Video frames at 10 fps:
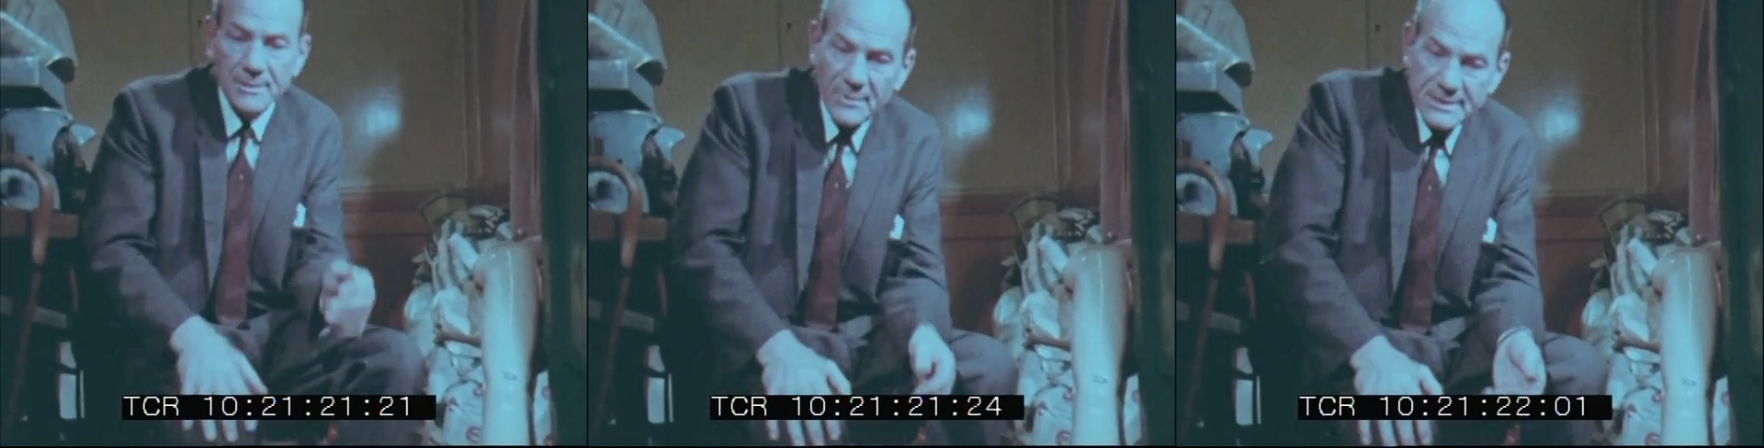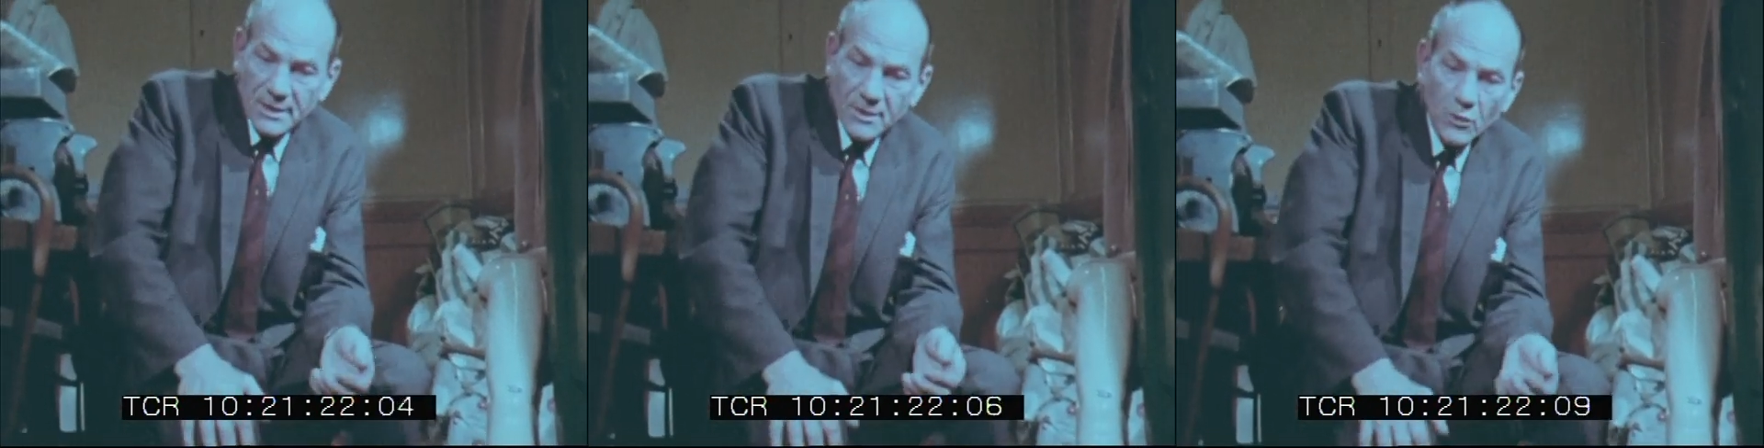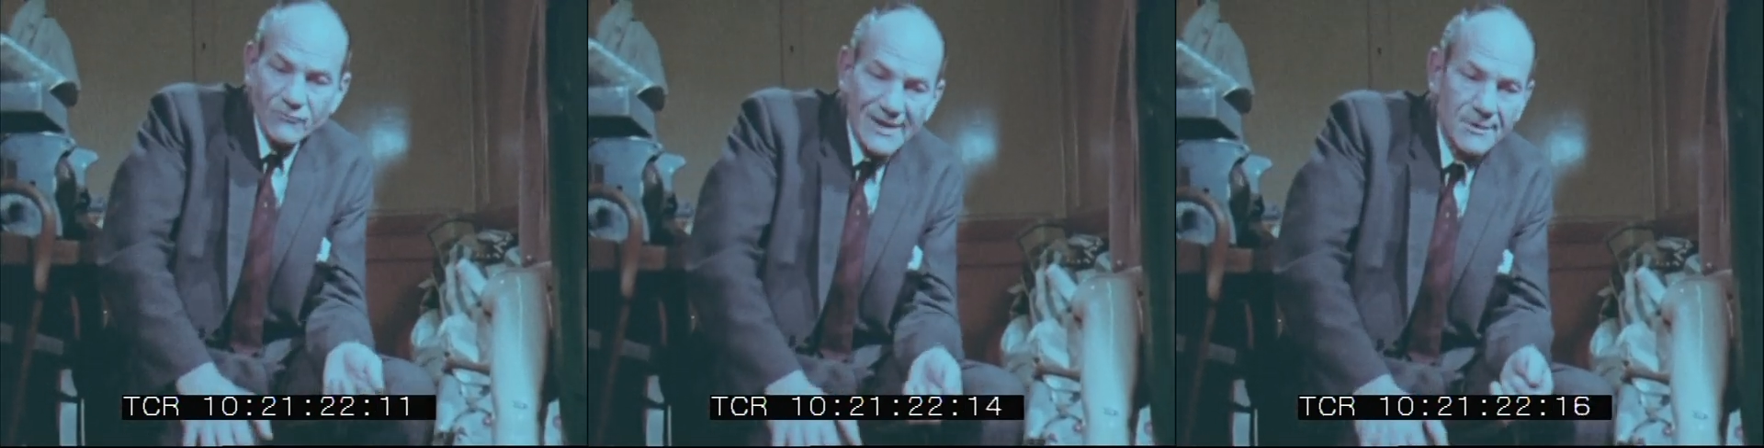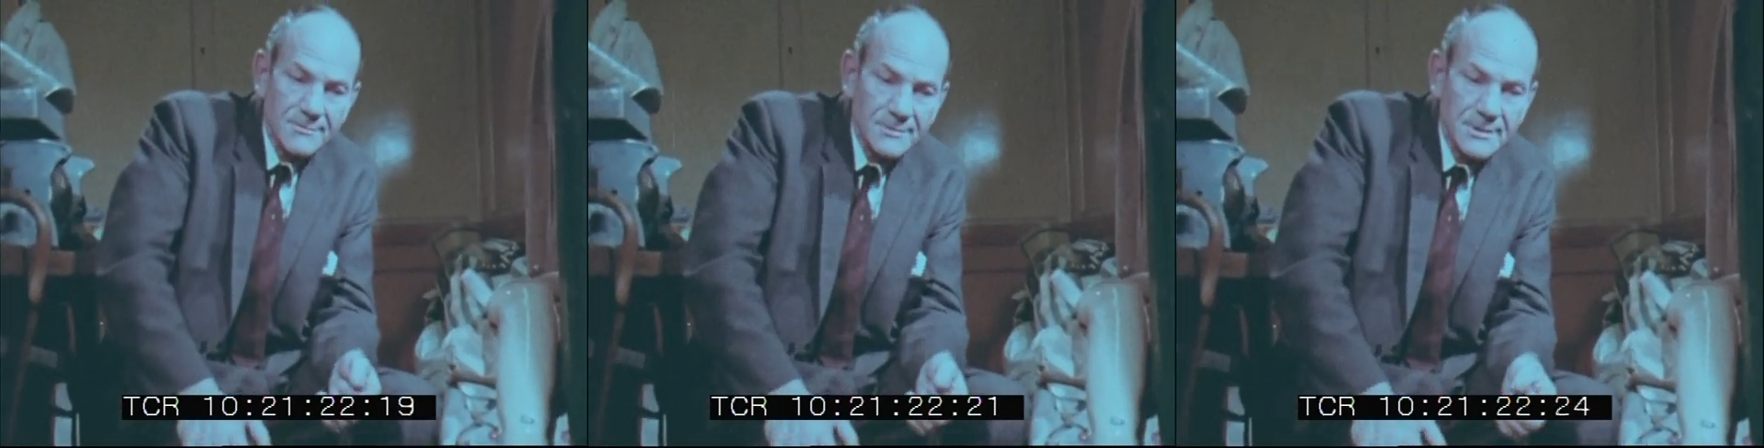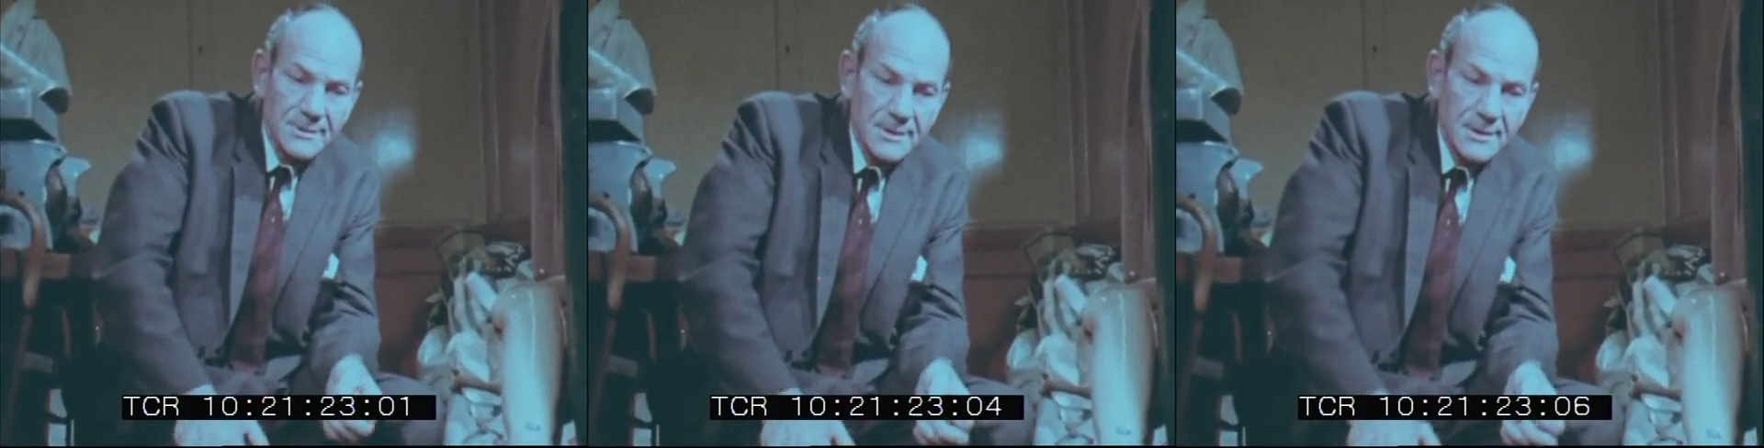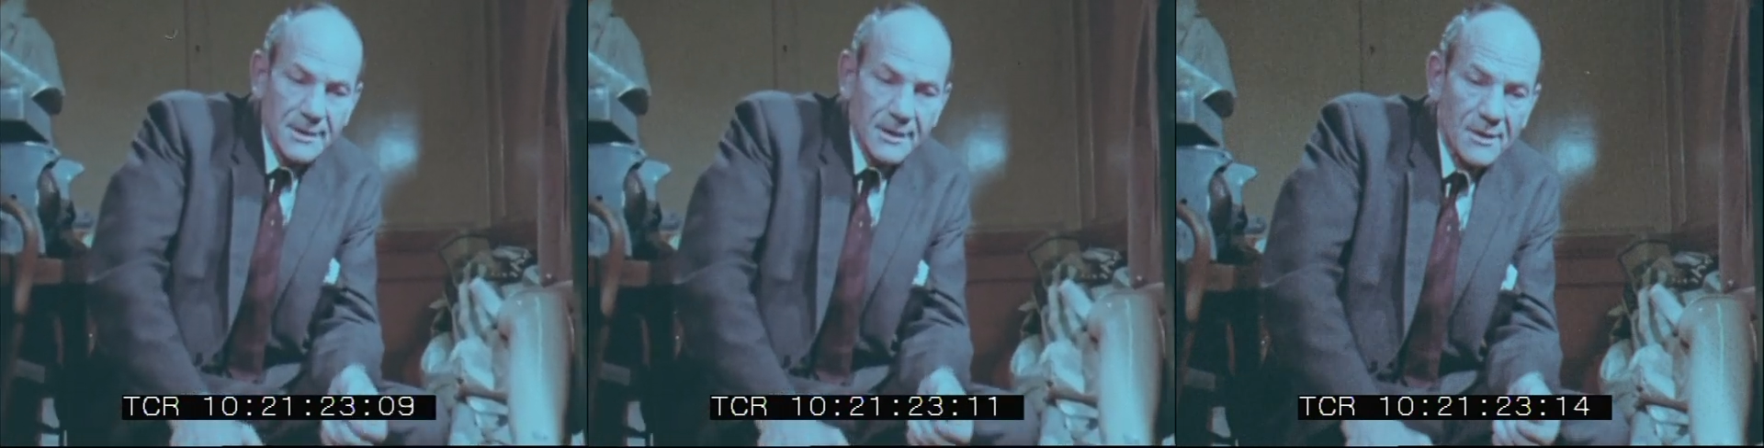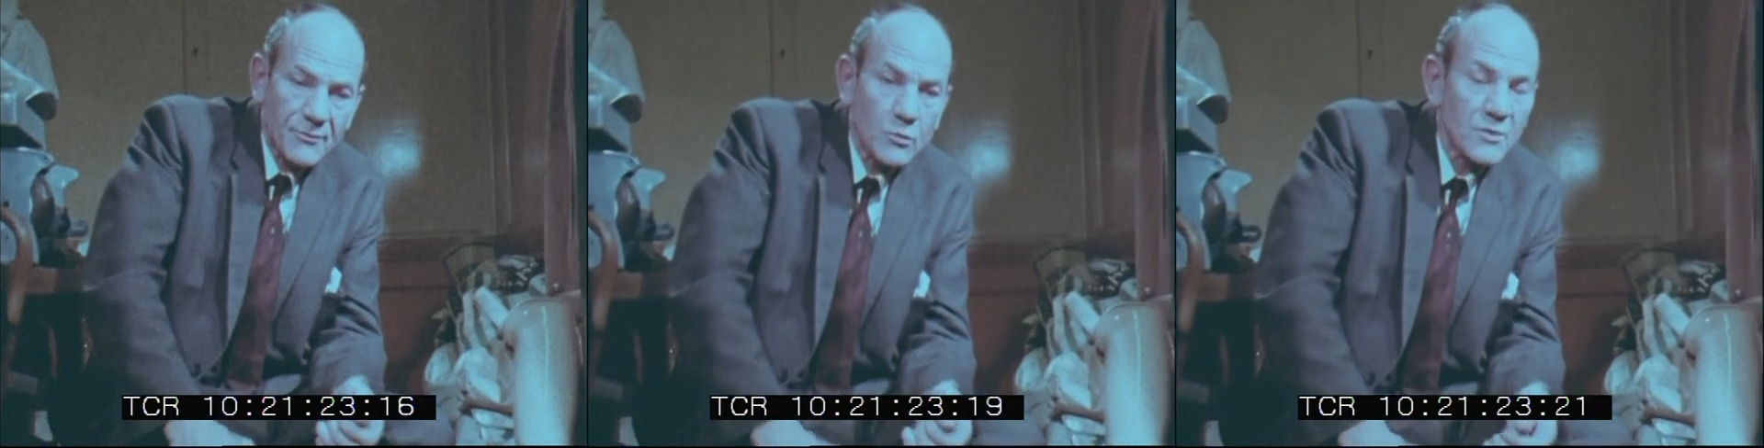But I looked round and I
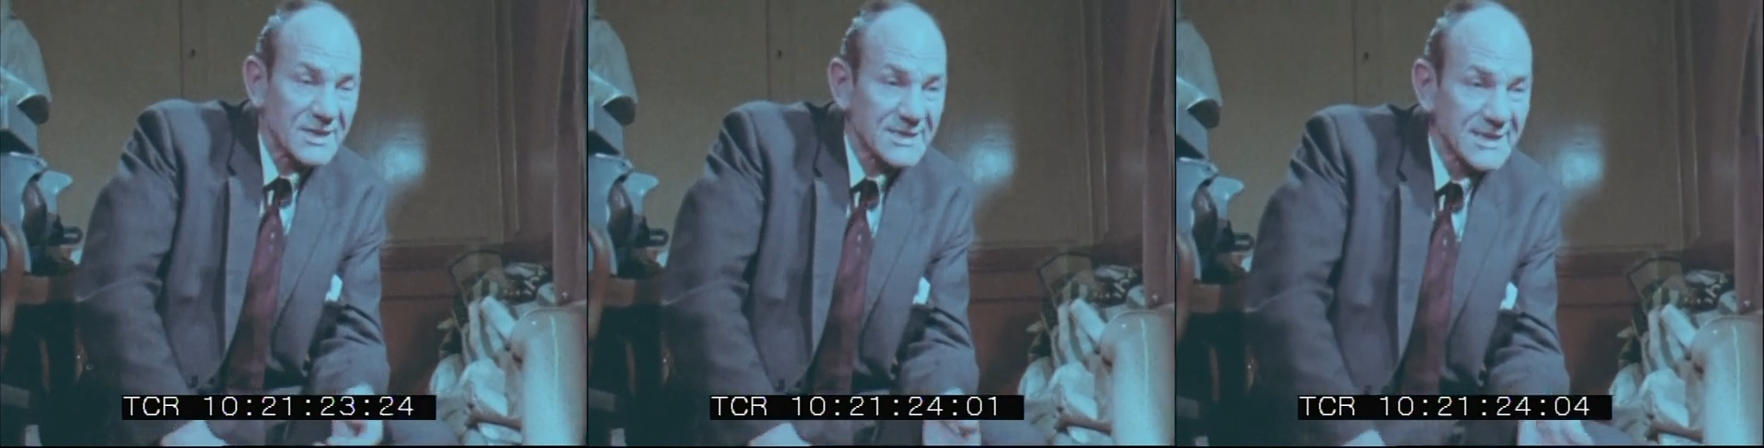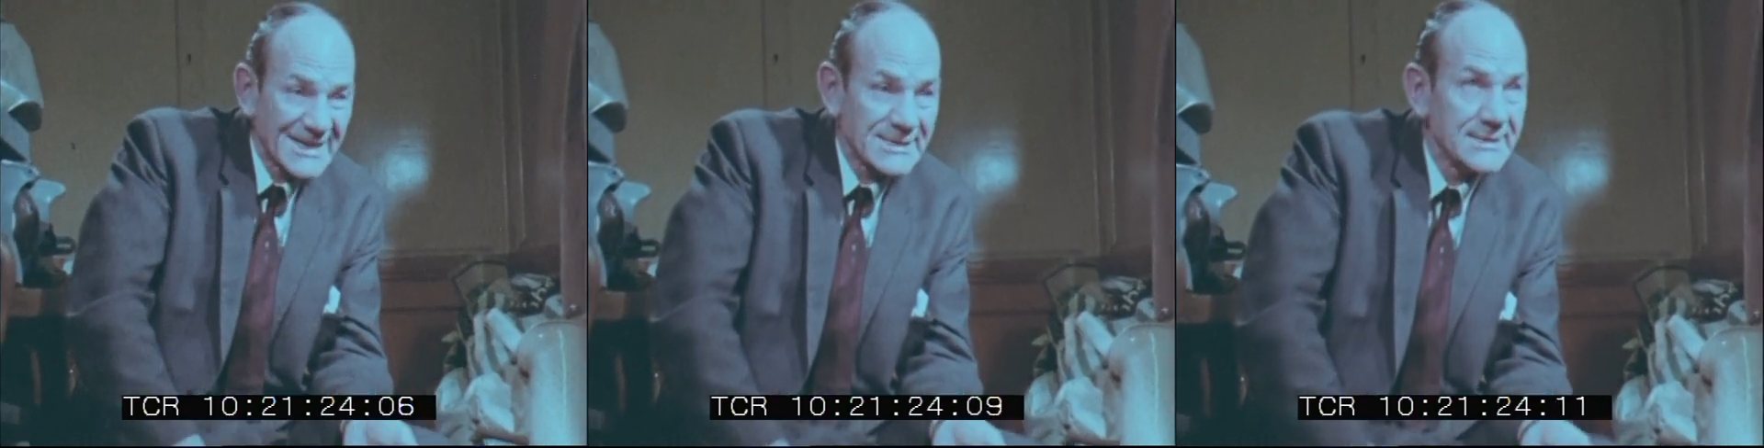thought, well, this is it.